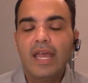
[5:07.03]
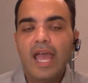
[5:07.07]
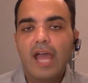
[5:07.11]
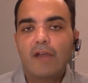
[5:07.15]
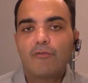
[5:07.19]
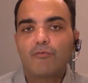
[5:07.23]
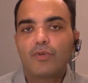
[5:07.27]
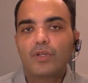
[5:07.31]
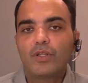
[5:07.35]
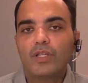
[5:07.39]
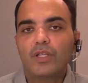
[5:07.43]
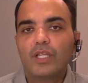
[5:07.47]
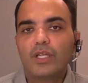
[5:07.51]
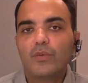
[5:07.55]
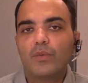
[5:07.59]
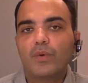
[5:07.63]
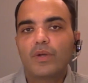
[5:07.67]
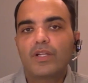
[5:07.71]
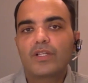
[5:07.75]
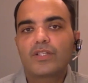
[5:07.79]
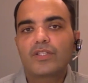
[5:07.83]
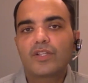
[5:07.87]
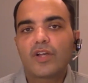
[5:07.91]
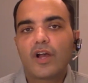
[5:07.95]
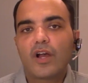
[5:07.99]
And really, what
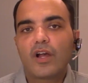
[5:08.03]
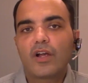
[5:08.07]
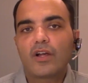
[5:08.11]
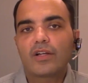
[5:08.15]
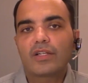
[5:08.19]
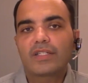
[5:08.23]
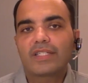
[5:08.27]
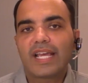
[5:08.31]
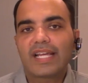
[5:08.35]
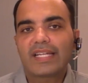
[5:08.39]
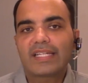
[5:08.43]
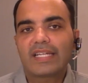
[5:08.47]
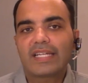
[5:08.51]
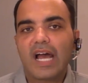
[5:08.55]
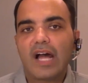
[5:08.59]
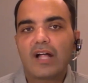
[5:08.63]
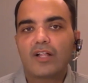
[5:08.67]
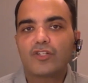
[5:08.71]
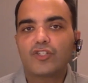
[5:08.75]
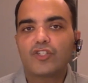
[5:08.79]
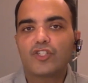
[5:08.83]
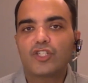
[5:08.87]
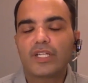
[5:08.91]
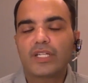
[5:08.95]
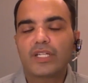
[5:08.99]
does our
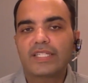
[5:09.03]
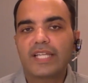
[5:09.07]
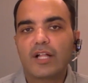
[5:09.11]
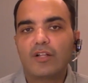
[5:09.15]
technology and